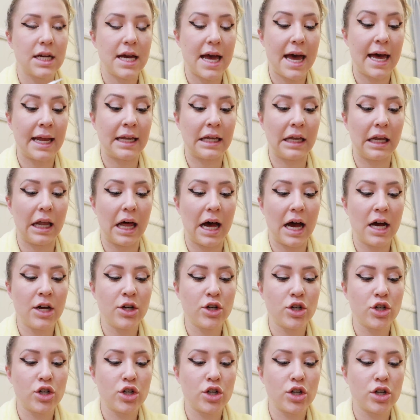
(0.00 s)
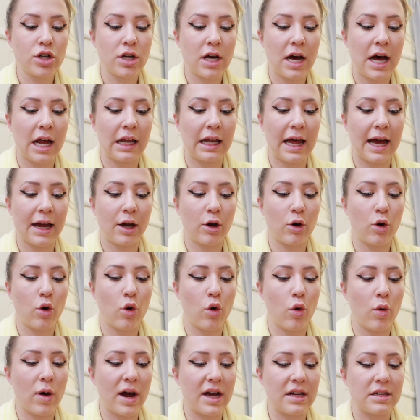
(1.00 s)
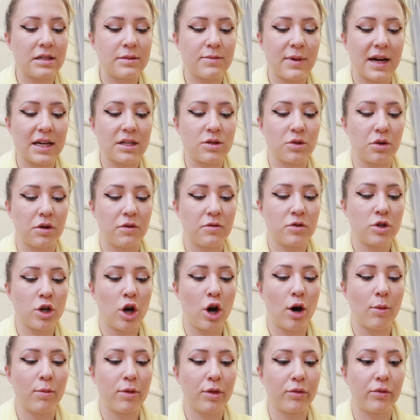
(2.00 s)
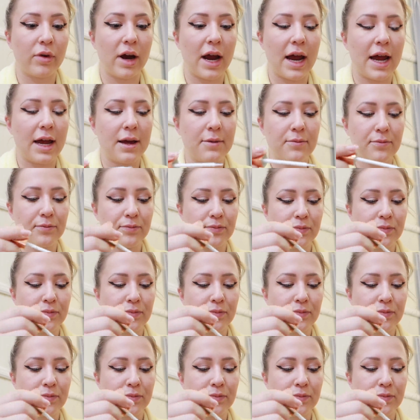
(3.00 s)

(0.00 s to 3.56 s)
and Lush are like always my sort of top 3.